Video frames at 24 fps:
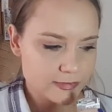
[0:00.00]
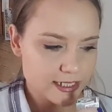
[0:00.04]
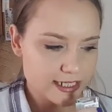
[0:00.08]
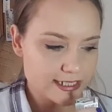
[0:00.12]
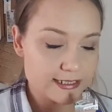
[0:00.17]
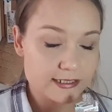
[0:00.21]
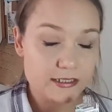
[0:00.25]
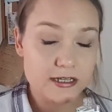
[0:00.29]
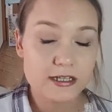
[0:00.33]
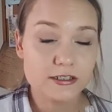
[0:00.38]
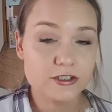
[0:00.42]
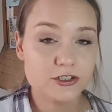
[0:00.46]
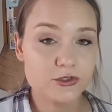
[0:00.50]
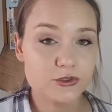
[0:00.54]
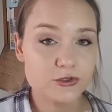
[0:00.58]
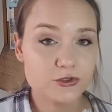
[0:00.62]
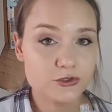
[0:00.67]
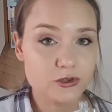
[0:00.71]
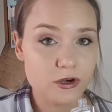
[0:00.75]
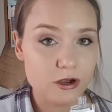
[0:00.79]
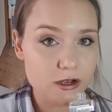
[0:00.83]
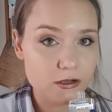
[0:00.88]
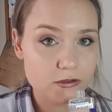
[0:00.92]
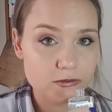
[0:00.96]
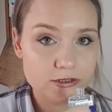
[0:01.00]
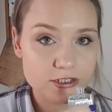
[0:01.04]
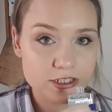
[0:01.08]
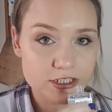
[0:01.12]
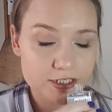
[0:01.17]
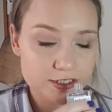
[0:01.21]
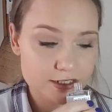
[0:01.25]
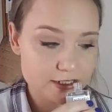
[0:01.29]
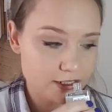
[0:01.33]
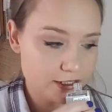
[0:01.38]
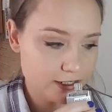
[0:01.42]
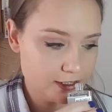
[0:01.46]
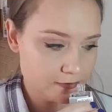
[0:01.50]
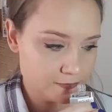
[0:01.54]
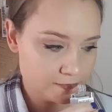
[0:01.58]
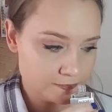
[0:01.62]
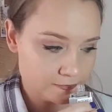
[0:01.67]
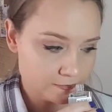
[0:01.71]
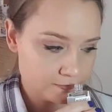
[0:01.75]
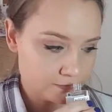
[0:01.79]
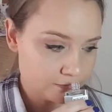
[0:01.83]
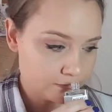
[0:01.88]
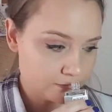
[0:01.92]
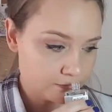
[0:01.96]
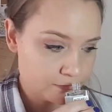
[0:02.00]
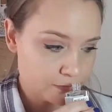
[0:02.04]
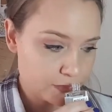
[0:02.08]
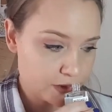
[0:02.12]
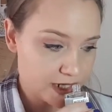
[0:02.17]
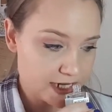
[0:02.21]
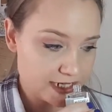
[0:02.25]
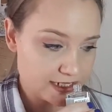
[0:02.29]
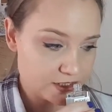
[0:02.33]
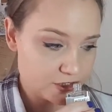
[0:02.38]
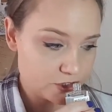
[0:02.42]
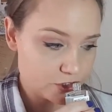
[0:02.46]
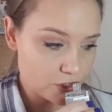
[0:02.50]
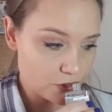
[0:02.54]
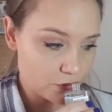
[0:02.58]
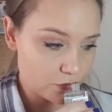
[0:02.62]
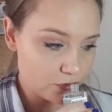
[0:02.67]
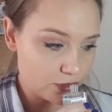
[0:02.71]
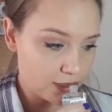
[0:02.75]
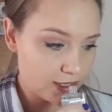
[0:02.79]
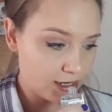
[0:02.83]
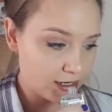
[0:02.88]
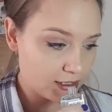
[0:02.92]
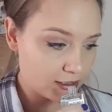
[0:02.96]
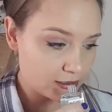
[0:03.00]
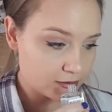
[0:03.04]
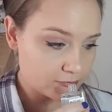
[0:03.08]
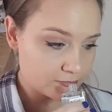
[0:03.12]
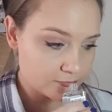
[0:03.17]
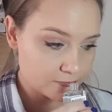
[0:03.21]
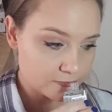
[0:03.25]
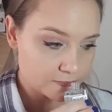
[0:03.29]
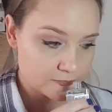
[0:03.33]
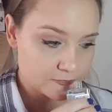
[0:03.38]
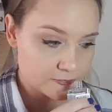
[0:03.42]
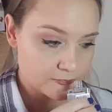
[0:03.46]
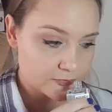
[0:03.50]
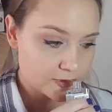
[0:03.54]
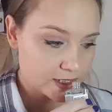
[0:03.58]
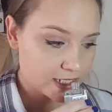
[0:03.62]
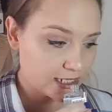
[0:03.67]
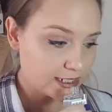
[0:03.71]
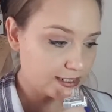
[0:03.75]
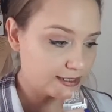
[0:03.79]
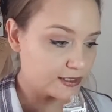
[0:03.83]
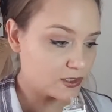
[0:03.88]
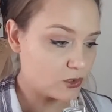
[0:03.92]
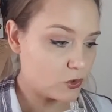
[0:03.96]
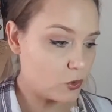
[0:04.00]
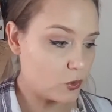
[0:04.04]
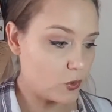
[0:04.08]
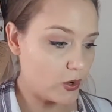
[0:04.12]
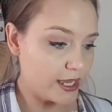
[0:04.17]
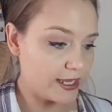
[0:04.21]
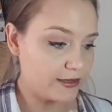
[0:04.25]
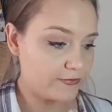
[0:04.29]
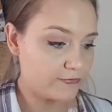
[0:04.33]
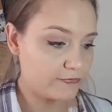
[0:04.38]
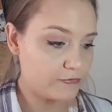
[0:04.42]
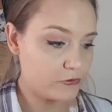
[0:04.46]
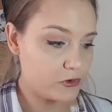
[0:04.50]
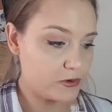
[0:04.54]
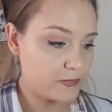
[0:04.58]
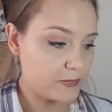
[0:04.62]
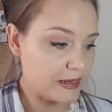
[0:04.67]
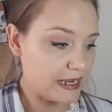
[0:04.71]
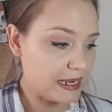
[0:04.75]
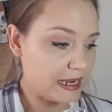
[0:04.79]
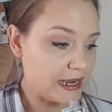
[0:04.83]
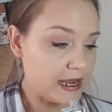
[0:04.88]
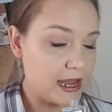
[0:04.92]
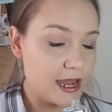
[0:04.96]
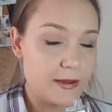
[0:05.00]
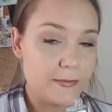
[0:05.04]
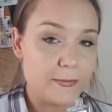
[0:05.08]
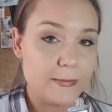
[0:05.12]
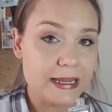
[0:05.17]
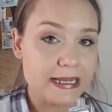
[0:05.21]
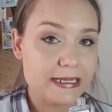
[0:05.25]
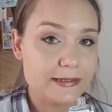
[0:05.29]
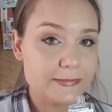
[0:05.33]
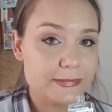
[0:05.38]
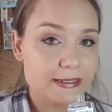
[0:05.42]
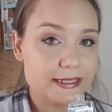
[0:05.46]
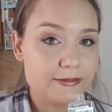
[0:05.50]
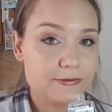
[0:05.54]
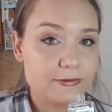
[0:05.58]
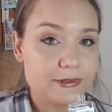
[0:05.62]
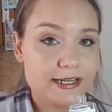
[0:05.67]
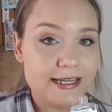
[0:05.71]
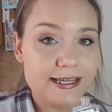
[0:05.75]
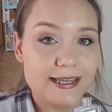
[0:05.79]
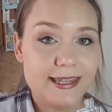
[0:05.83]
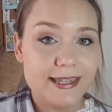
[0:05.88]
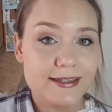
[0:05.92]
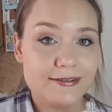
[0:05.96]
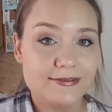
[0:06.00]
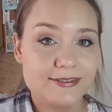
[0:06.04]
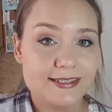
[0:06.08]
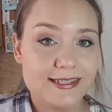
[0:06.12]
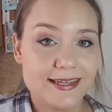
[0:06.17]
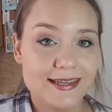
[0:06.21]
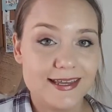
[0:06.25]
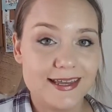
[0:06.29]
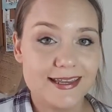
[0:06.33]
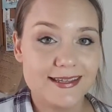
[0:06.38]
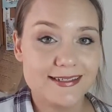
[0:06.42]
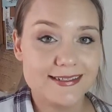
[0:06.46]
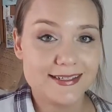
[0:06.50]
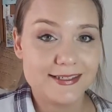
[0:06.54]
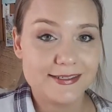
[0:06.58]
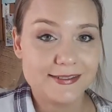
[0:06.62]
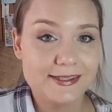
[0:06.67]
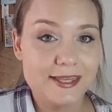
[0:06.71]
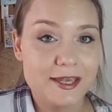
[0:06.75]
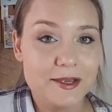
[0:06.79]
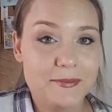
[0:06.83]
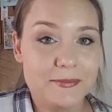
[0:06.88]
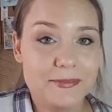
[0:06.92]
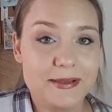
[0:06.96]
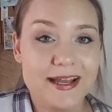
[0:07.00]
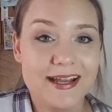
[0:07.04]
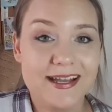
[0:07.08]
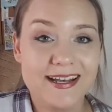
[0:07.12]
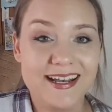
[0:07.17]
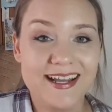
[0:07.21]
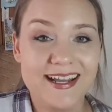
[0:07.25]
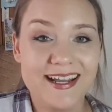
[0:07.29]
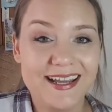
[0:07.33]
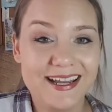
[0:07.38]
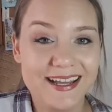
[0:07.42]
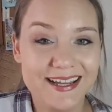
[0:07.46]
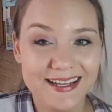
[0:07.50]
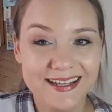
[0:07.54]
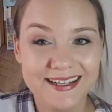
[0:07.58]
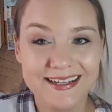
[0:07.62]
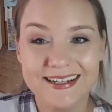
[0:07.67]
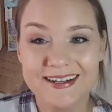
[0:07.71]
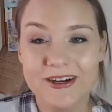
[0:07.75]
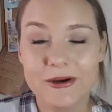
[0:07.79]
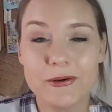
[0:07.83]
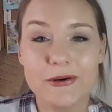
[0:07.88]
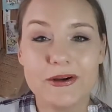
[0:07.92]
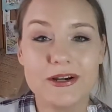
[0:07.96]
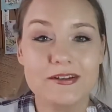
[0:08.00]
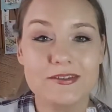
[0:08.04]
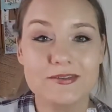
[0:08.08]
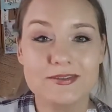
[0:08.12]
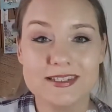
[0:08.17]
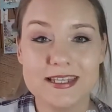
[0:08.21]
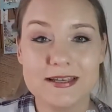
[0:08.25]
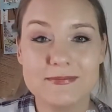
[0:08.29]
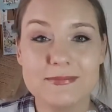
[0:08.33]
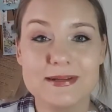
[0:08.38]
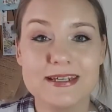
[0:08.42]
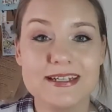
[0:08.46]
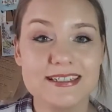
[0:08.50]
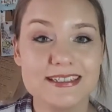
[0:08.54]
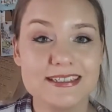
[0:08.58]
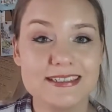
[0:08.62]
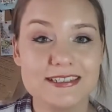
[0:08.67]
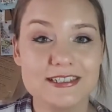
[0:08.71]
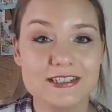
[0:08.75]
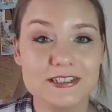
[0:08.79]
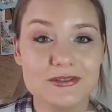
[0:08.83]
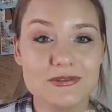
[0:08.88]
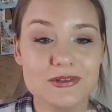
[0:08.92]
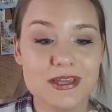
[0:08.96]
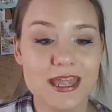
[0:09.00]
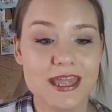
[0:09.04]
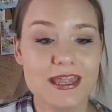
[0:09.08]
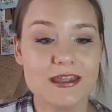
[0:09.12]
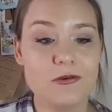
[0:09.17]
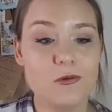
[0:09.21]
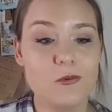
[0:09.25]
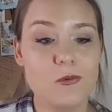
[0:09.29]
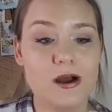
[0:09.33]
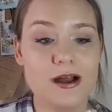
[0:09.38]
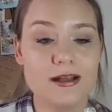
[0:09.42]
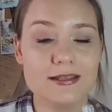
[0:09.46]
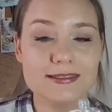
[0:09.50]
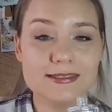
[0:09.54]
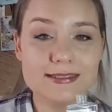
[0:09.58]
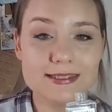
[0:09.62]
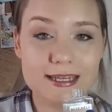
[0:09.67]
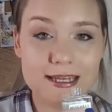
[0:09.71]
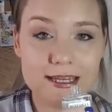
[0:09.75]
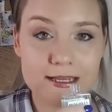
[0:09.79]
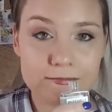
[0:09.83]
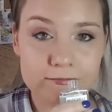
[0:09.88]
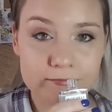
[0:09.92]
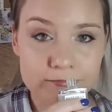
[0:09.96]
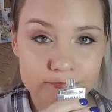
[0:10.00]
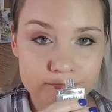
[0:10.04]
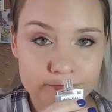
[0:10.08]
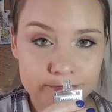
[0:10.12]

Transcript: It's not too strong, which is good, but I don't think it's quite for me. I might be re-gifting it to somebody, or if somebody in the UK wants it,